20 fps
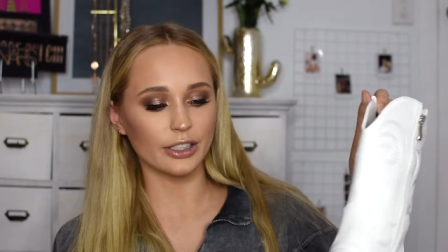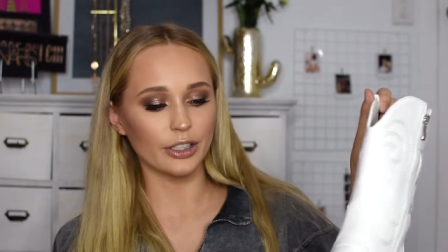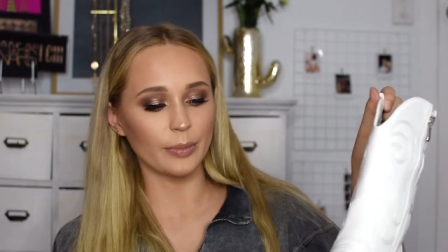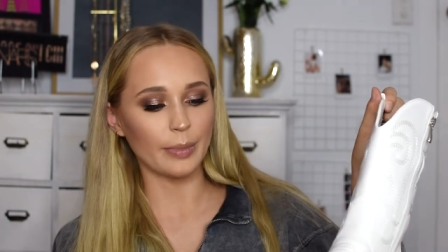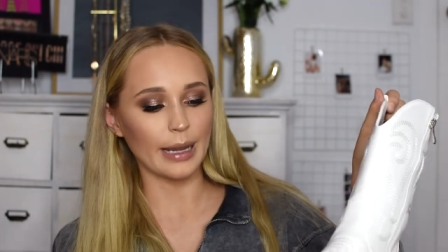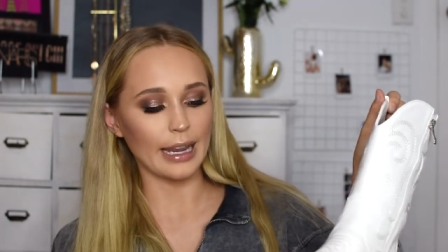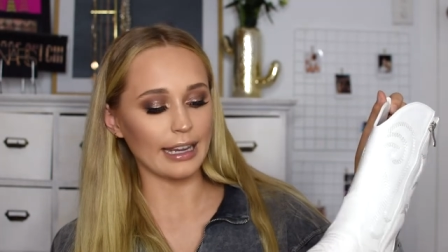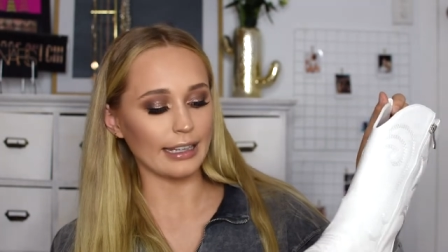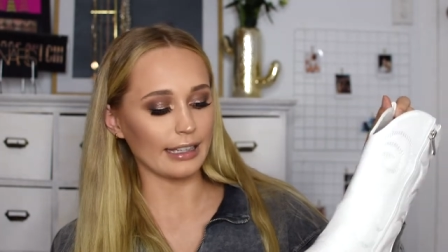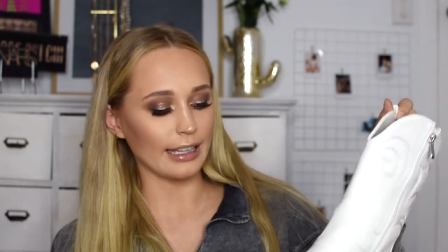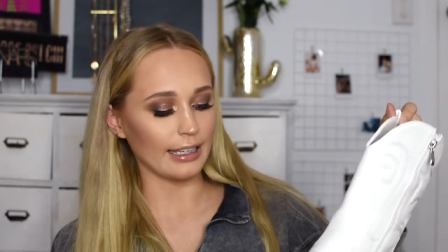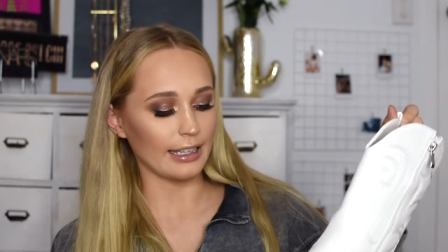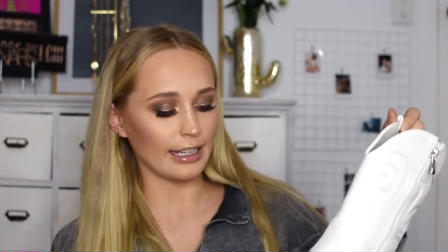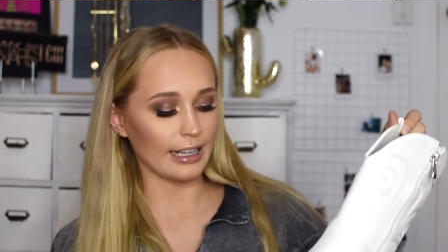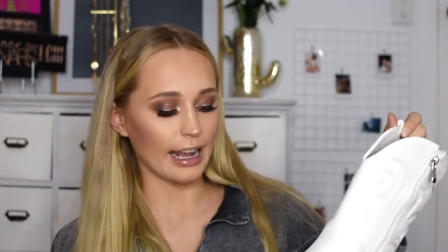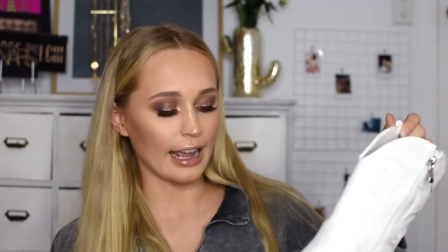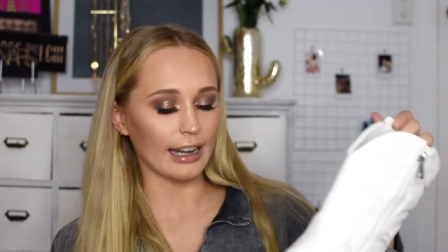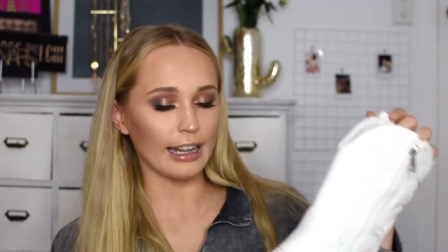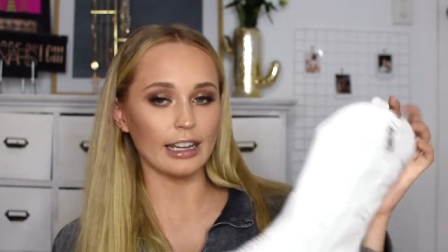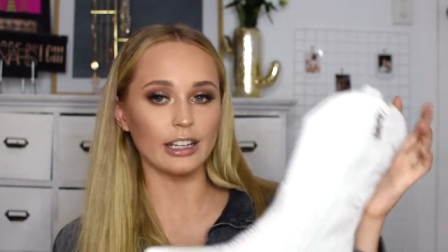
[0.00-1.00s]
super easy to
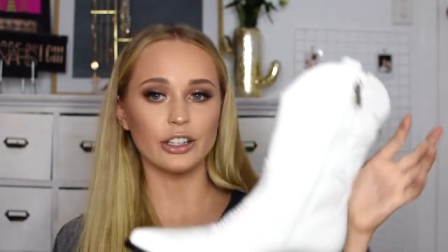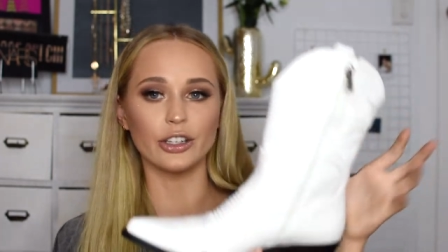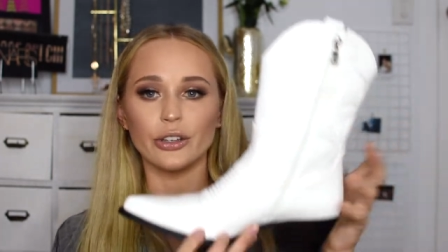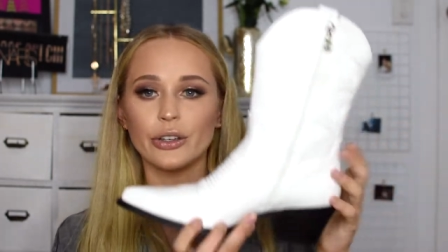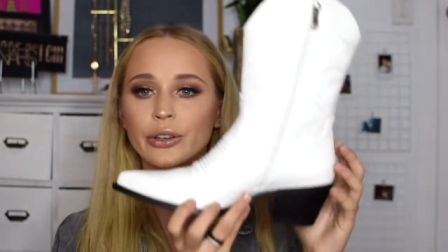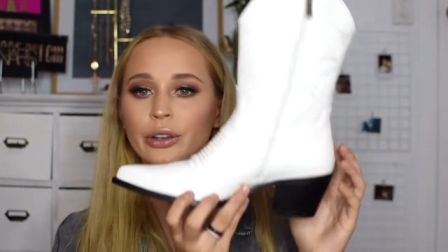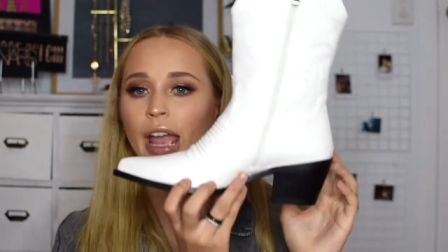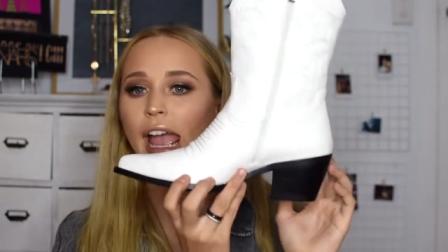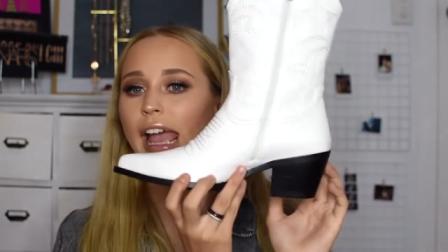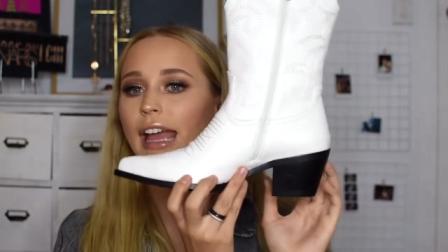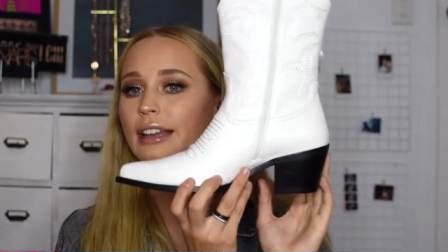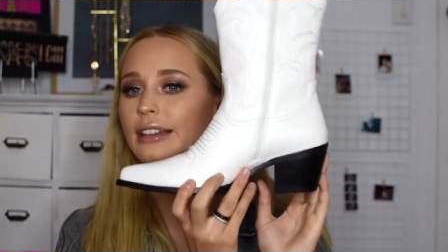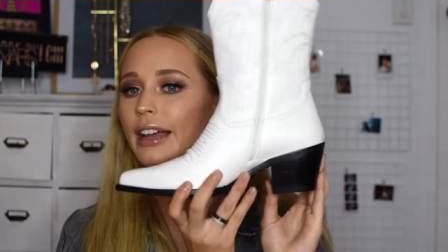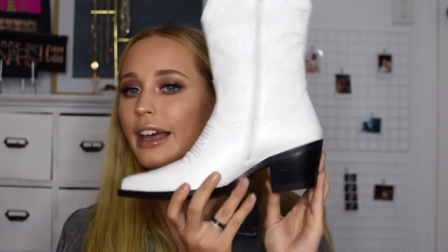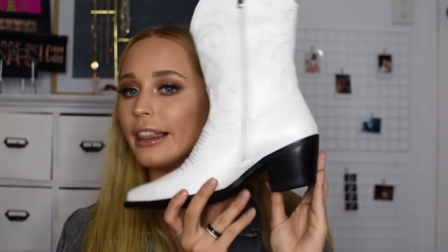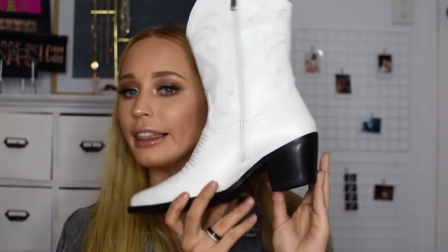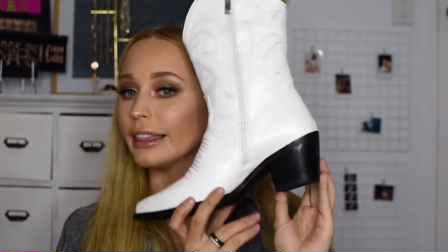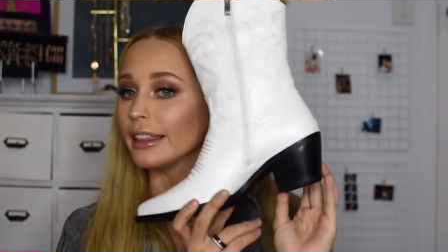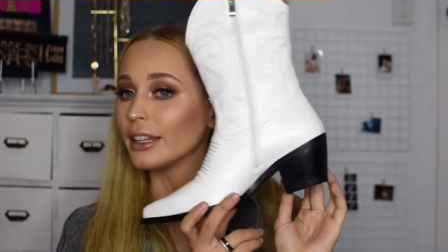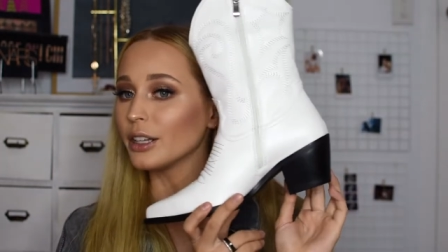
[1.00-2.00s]
get into and
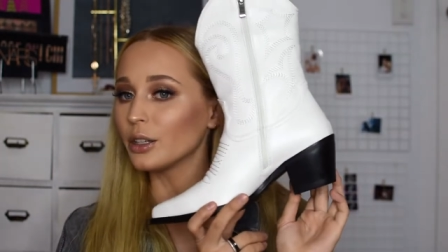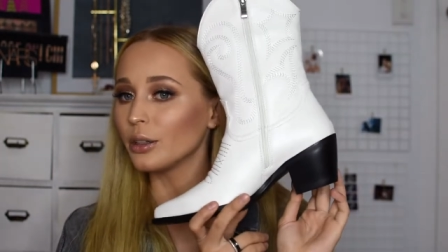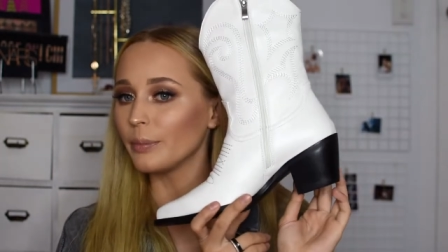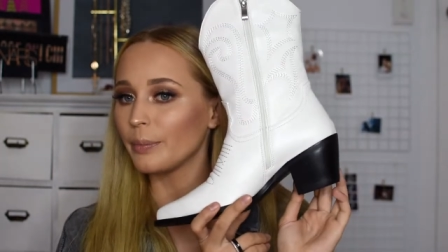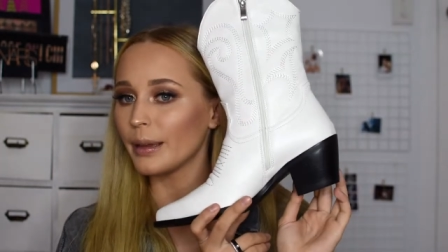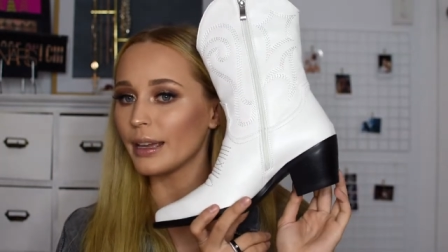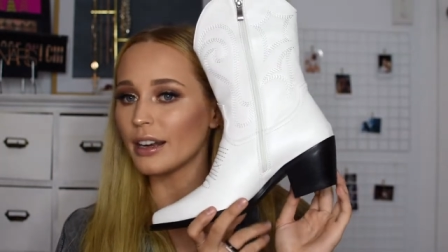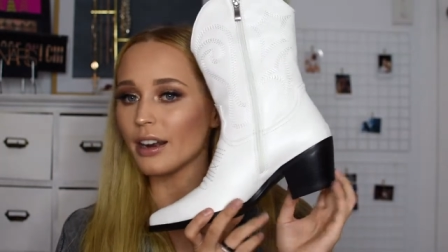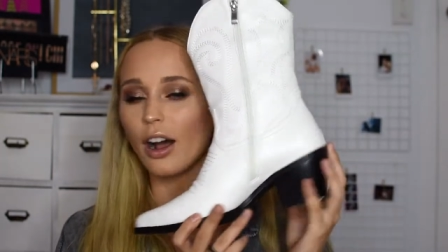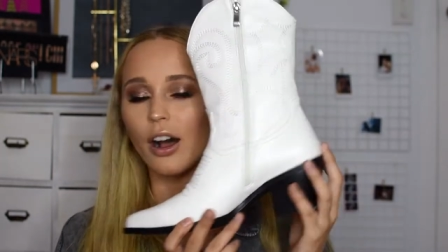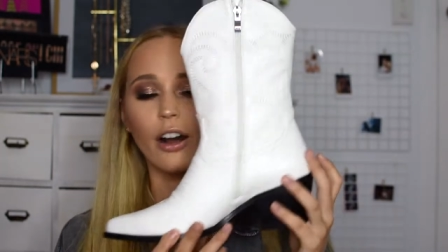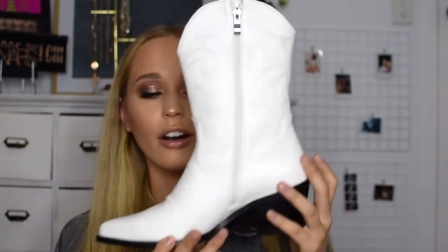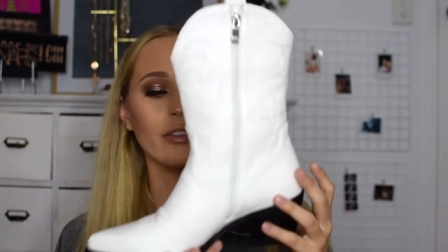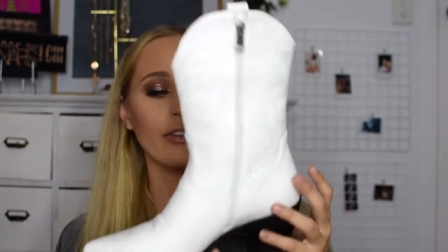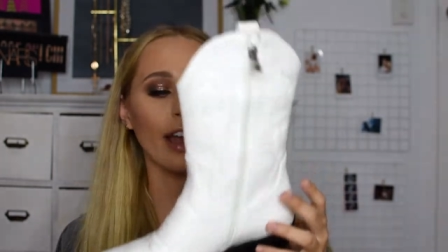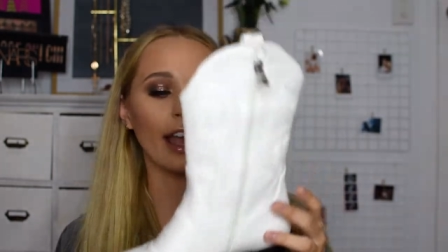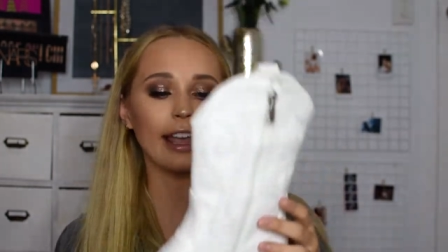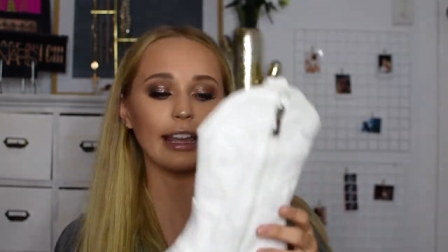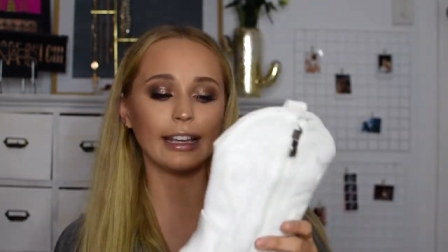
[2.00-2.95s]
a little bit of a